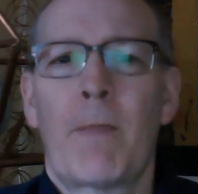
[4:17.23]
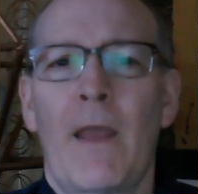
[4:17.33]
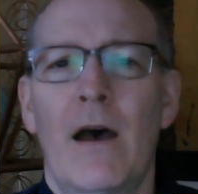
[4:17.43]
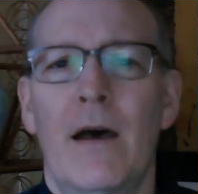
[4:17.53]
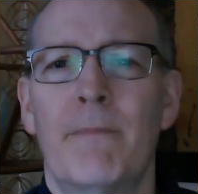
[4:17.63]

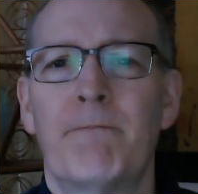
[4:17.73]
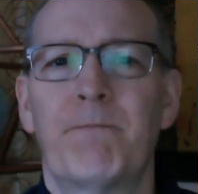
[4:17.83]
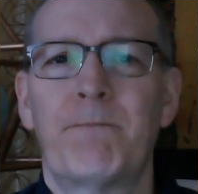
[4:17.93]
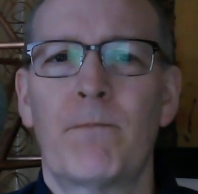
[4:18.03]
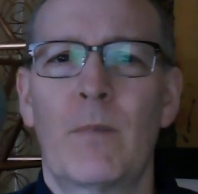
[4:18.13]

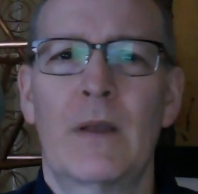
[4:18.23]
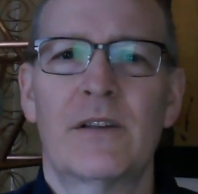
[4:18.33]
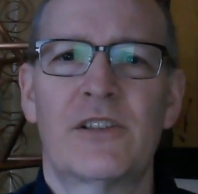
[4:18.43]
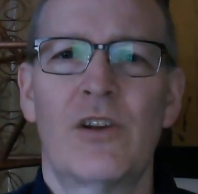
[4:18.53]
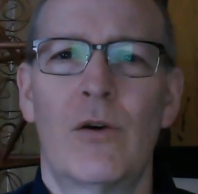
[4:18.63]
Um,
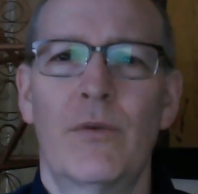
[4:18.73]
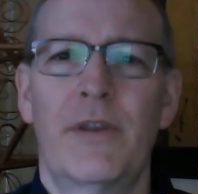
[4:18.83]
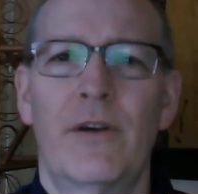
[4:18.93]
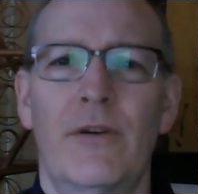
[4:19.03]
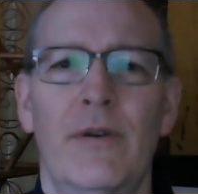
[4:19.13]
so
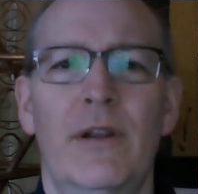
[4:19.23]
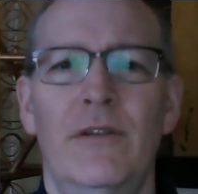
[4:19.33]
their